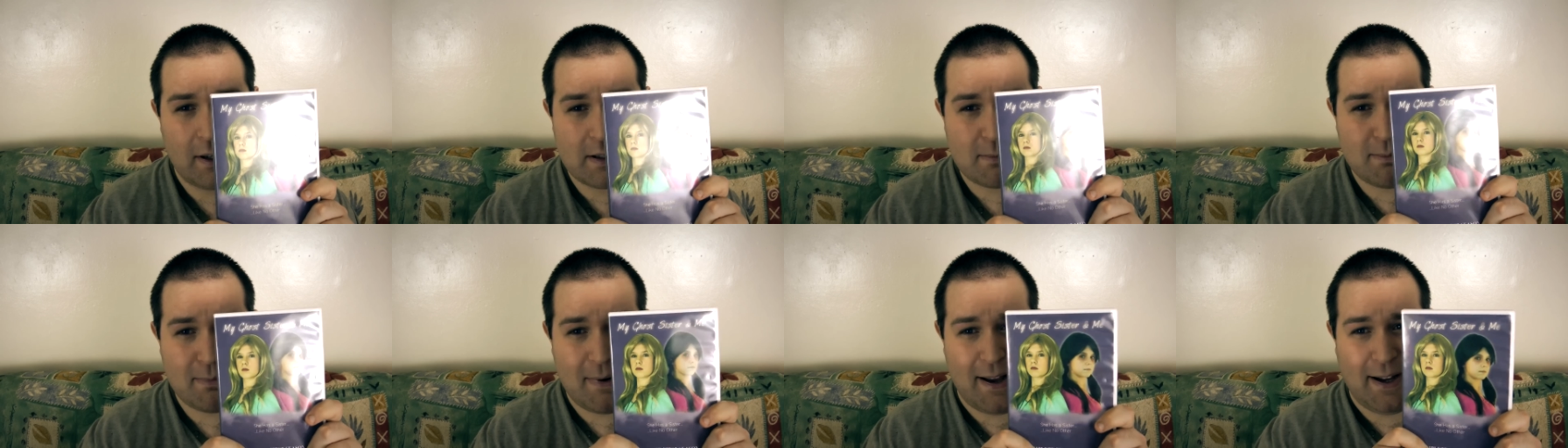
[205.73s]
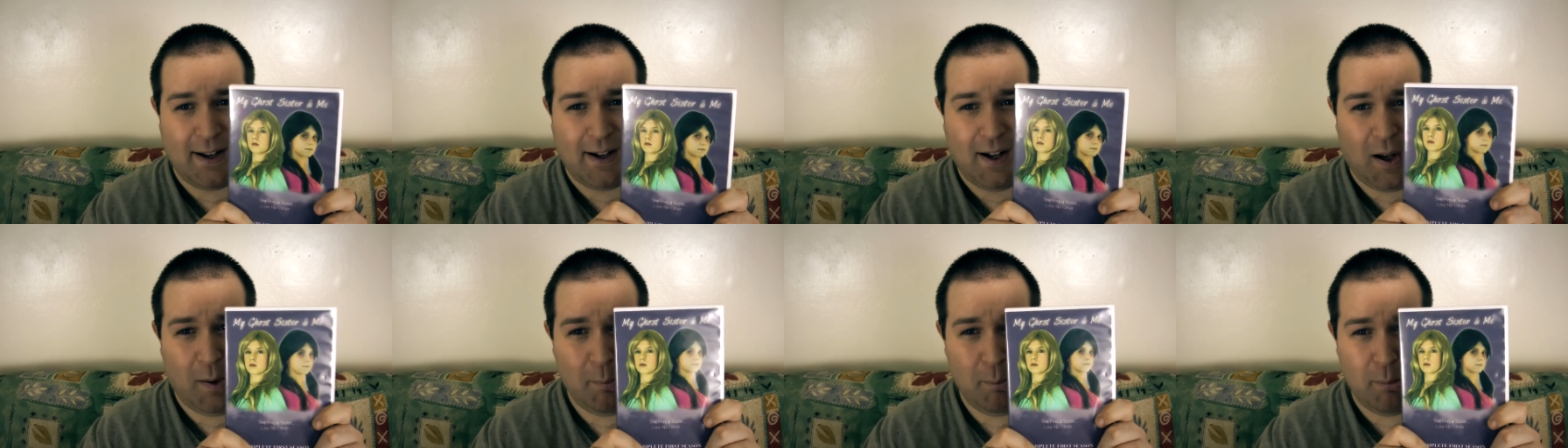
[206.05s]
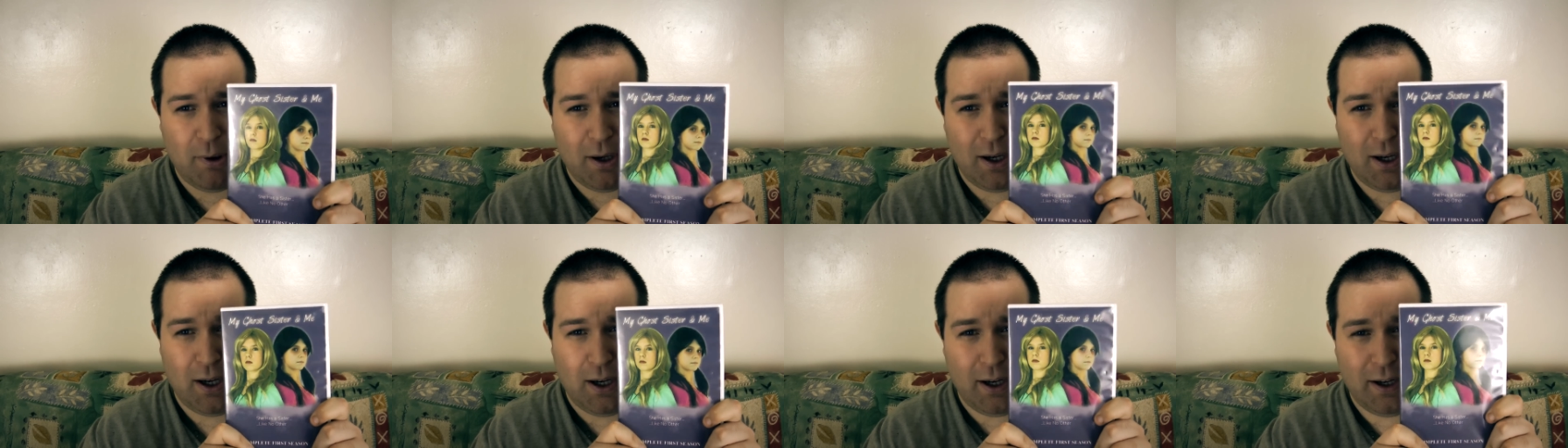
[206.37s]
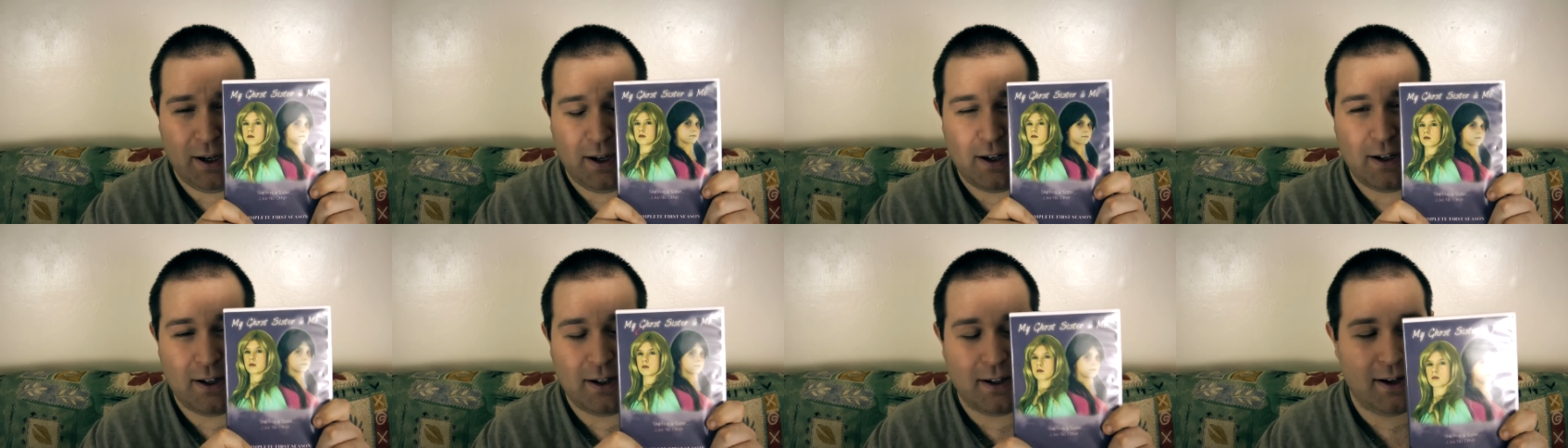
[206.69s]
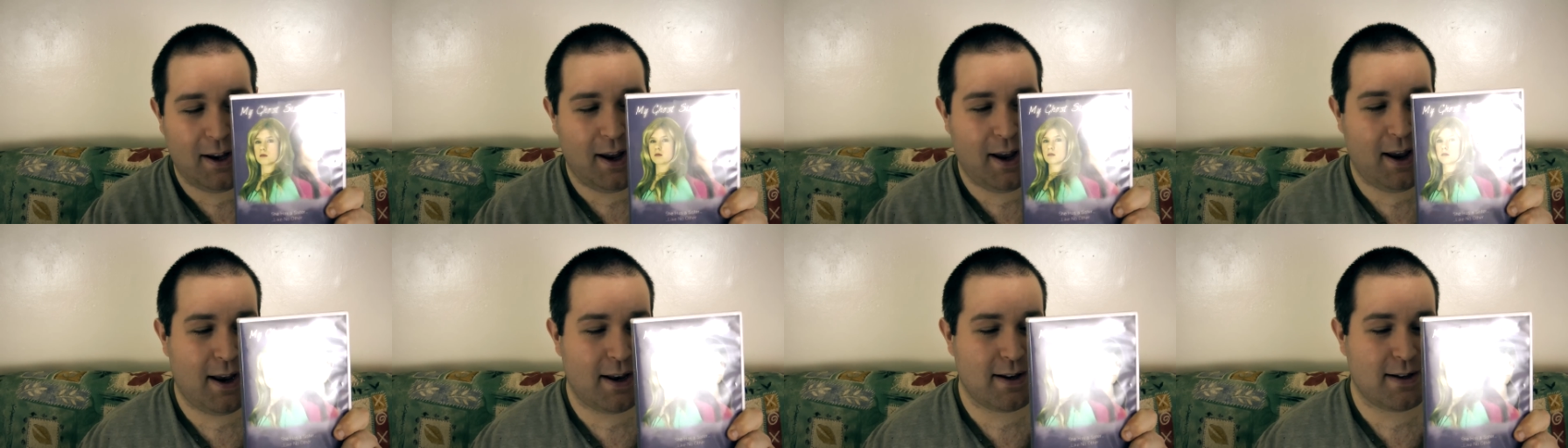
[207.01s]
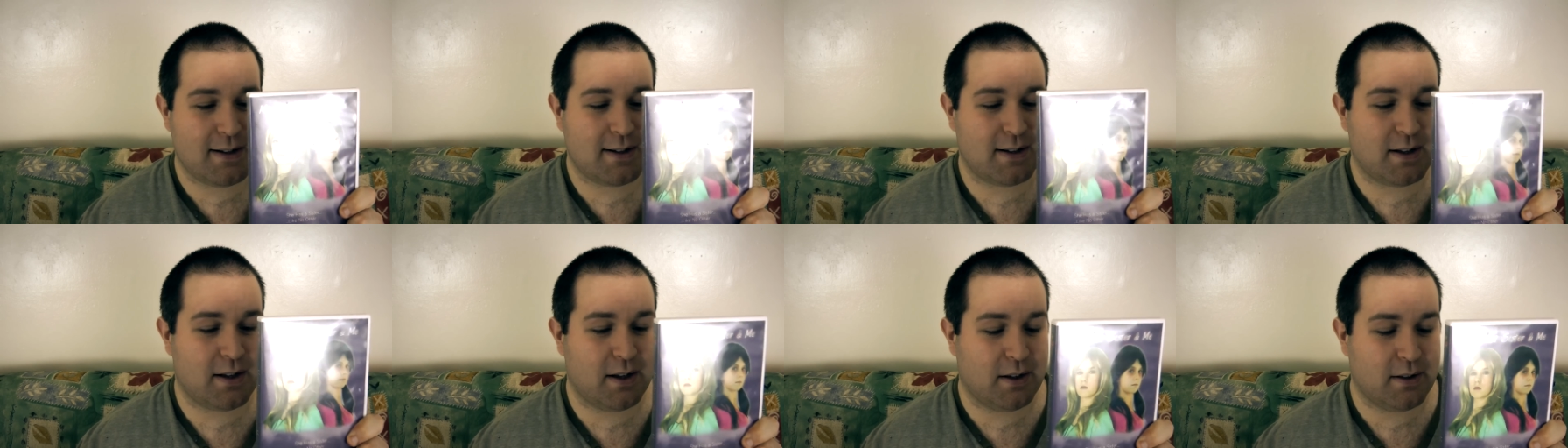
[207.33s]
that's my copy,
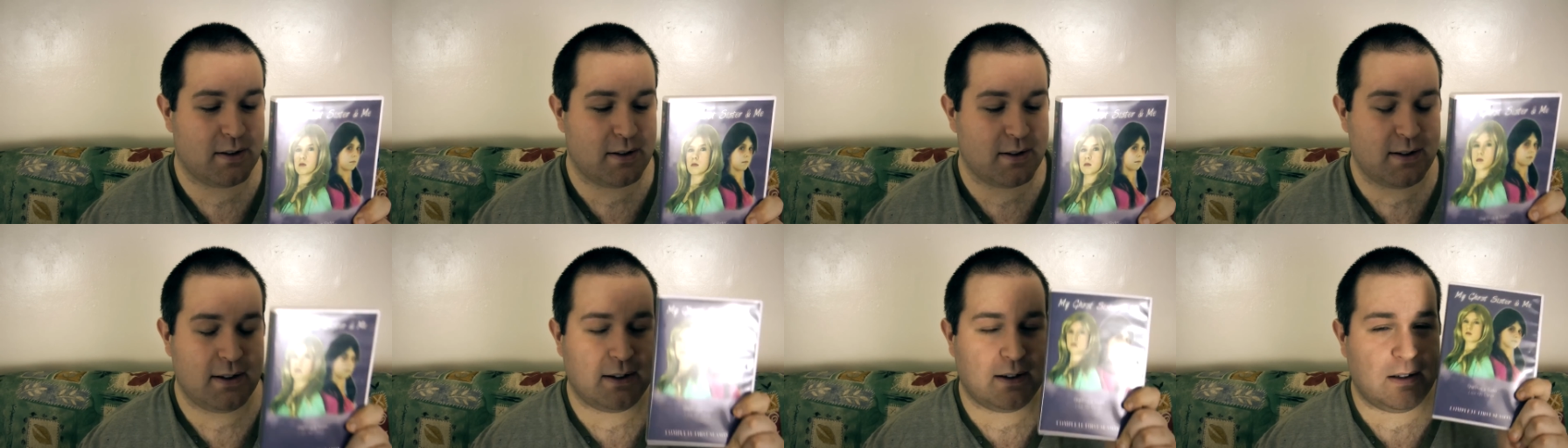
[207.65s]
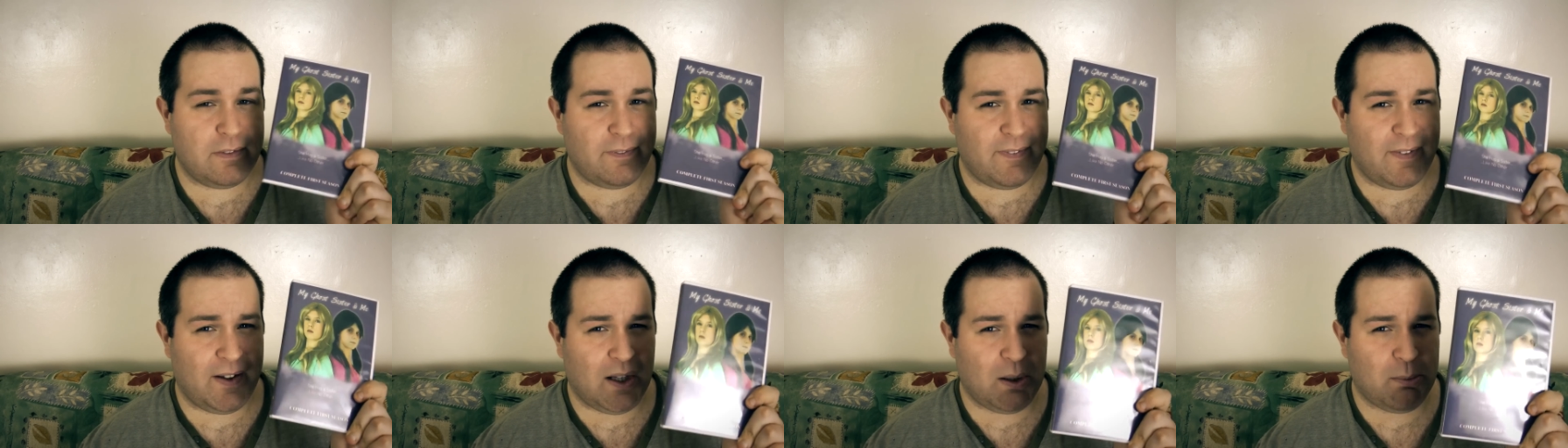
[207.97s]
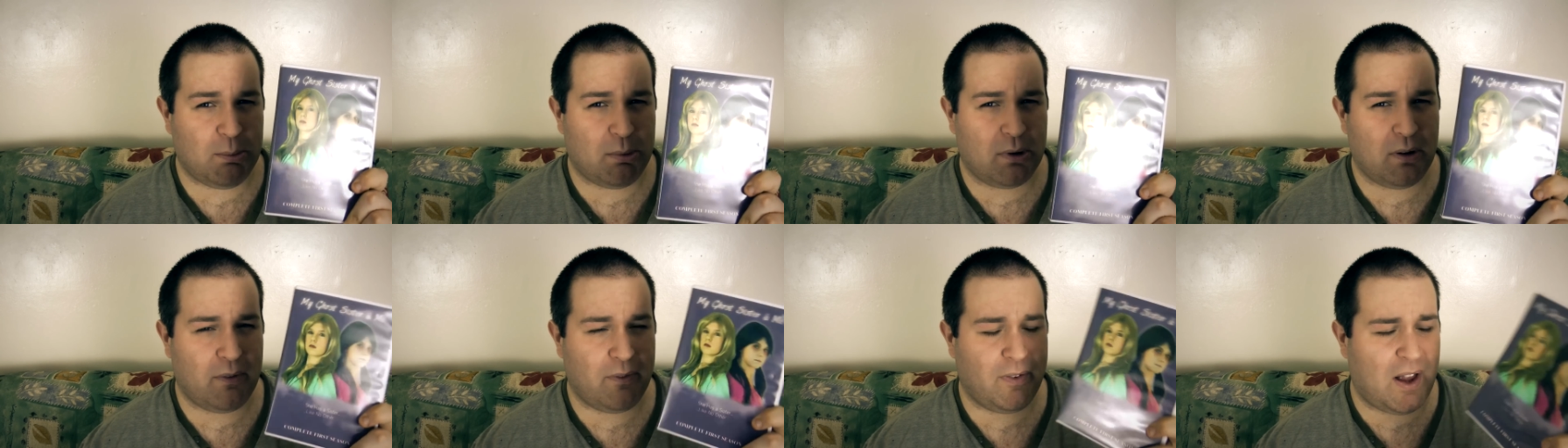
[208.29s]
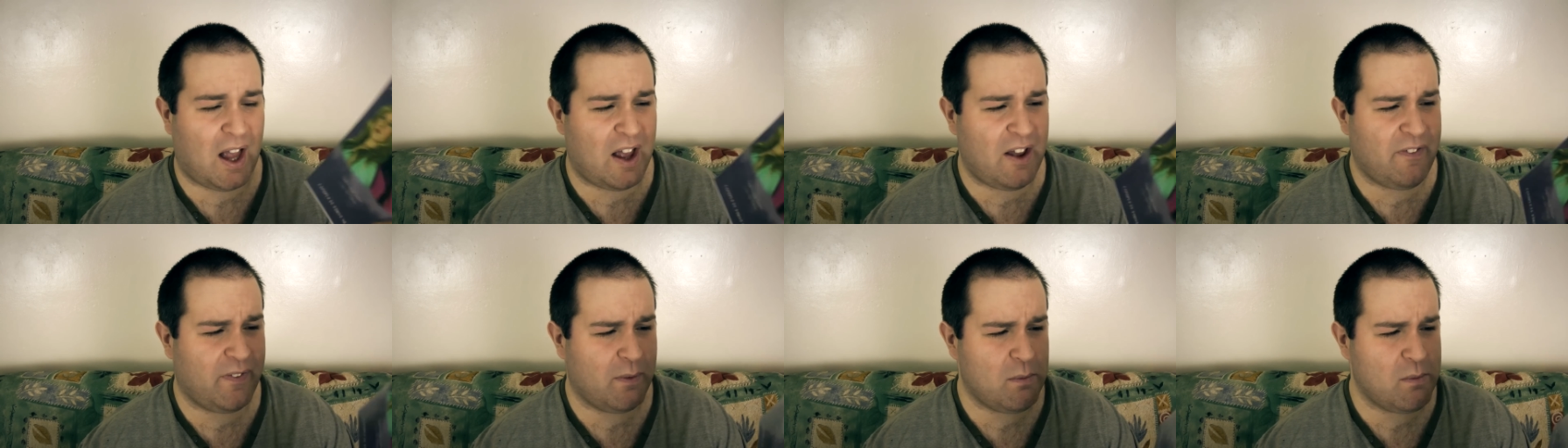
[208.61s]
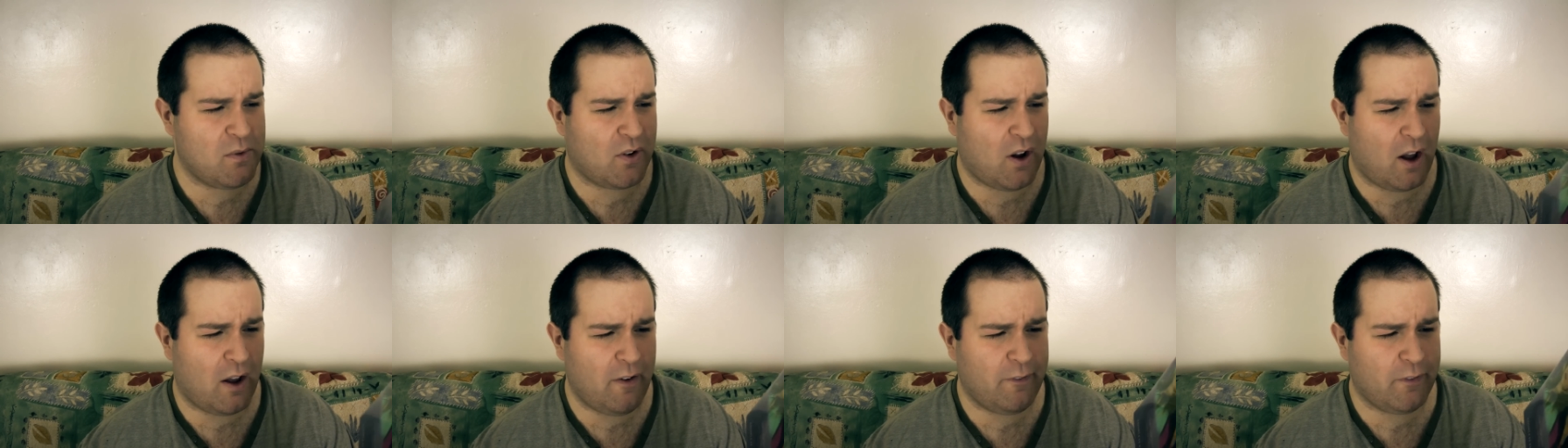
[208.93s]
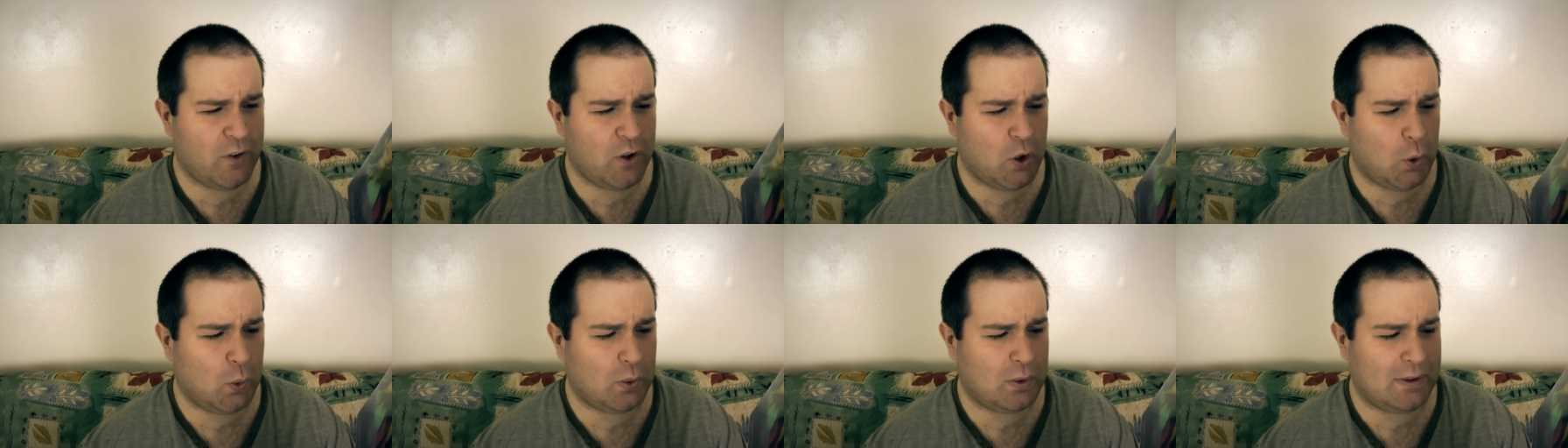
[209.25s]
is still available. I think we've got a
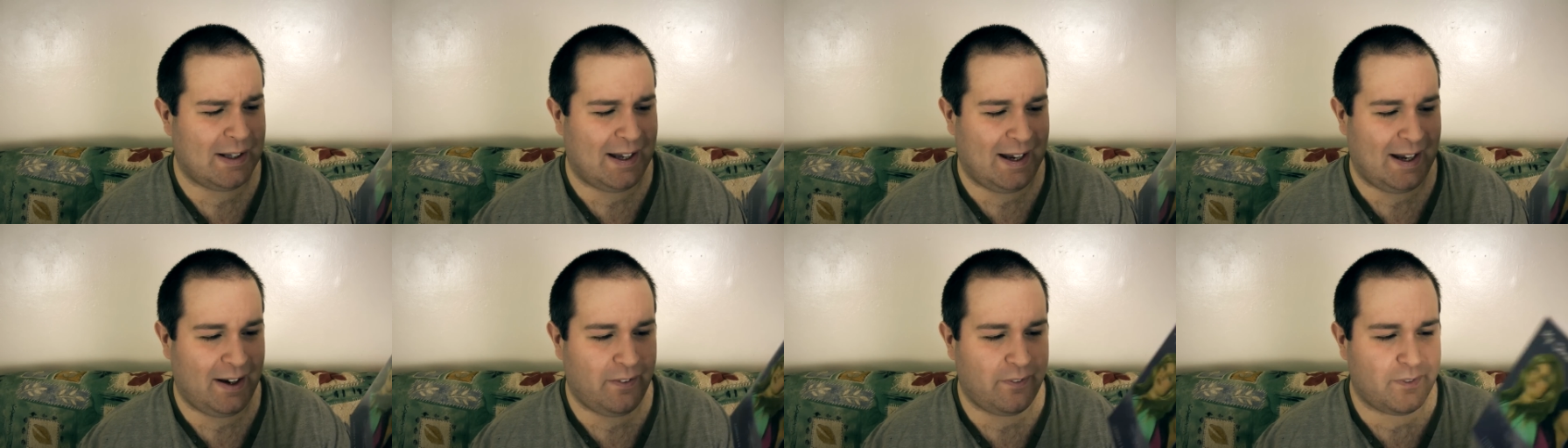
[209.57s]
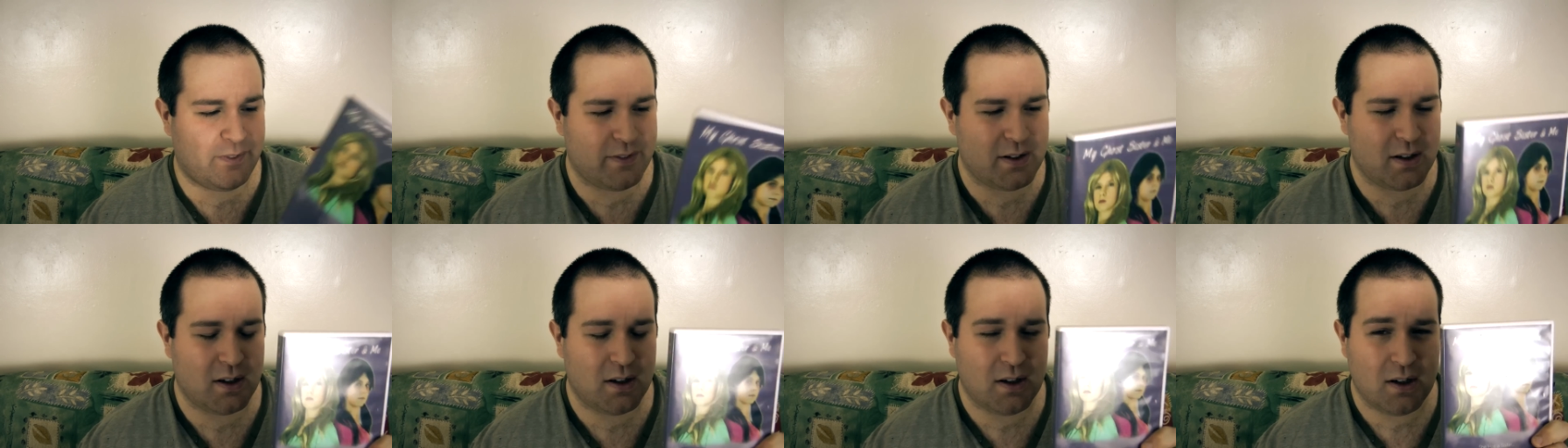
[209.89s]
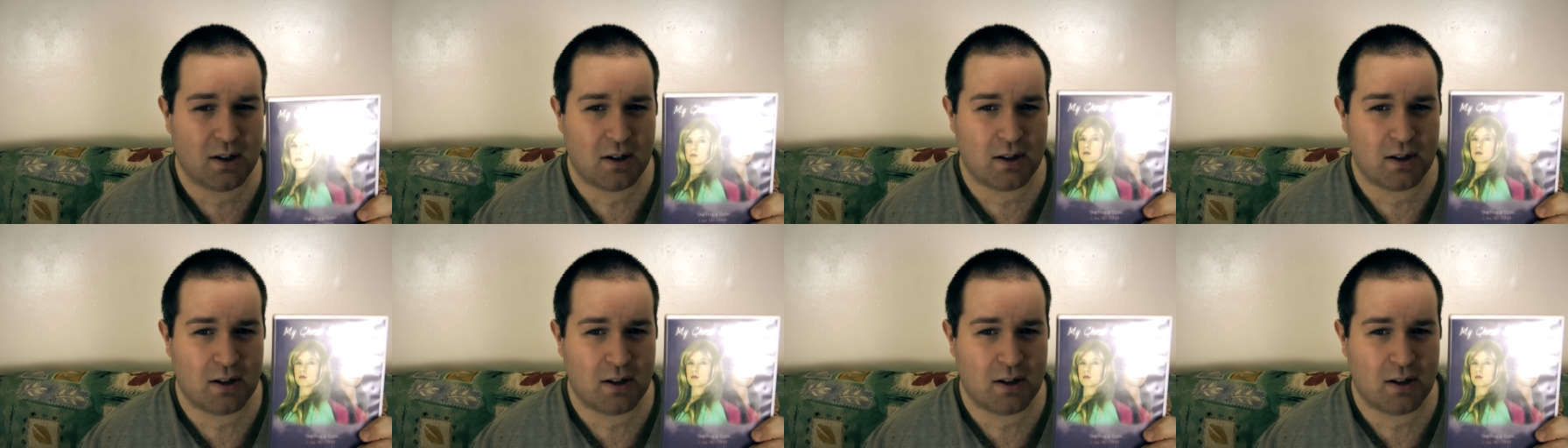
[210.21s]
few left,